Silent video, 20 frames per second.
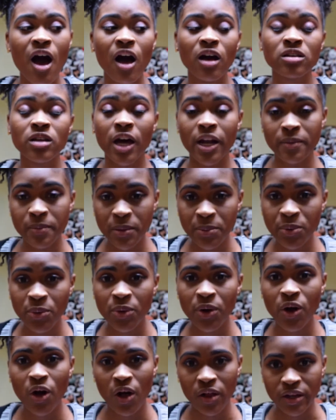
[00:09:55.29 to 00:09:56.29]
a lot of people
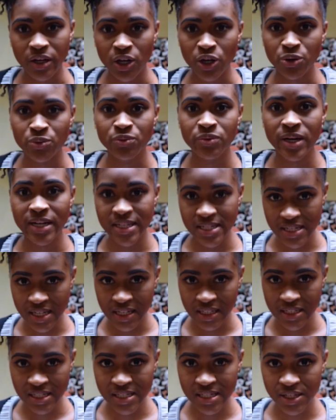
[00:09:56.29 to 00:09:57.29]
were calling her
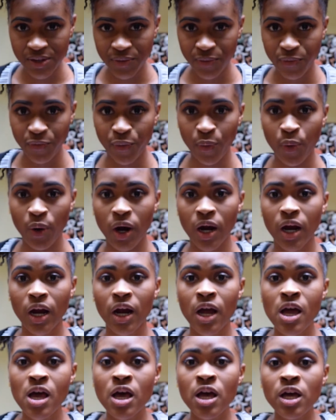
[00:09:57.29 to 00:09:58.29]
racist for,
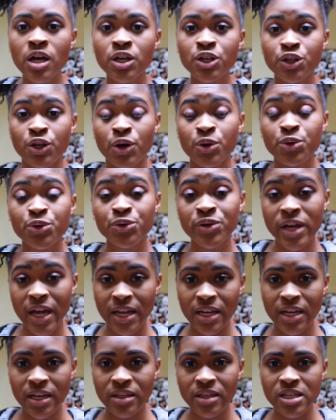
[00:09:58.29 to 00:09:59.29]

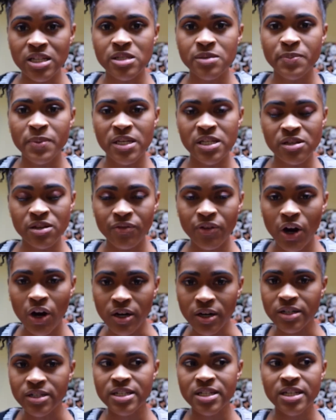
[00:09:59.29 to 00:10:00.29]
creating this piece of
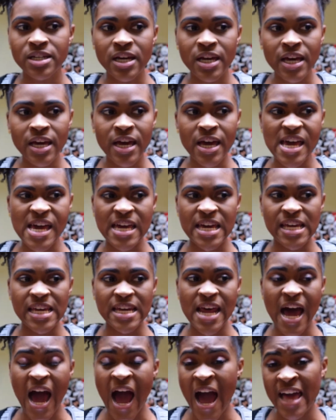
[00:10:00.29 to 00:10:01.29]
art. And
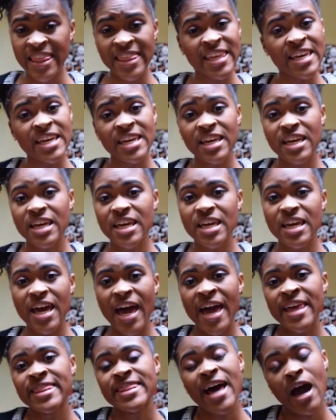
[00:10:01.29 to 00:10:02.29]
I think
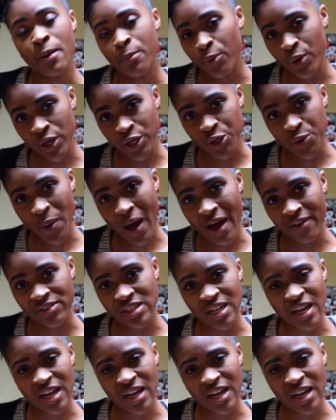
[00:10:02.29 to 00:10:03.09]
at that point you have to